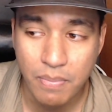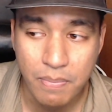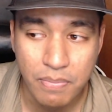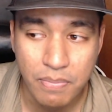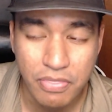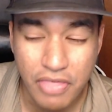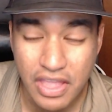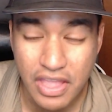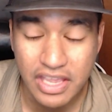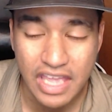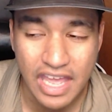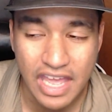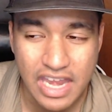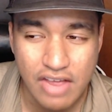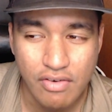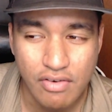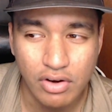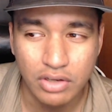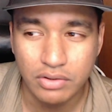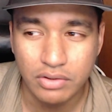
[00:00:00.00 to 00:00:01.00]
think
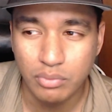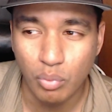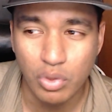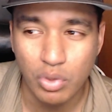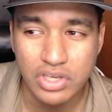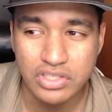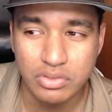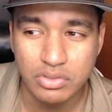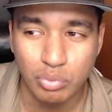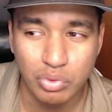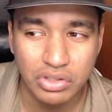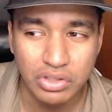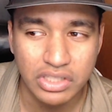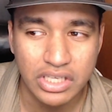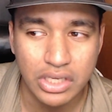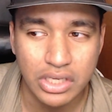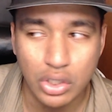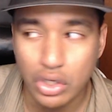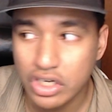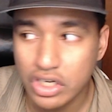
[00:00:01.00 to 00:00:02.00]
anyone was really
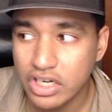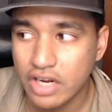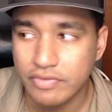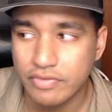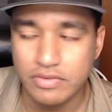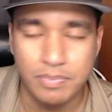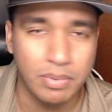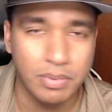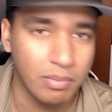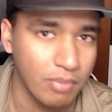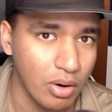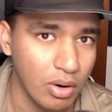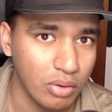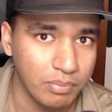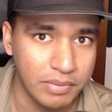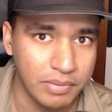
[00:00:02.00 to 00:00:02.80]
good enough to promote,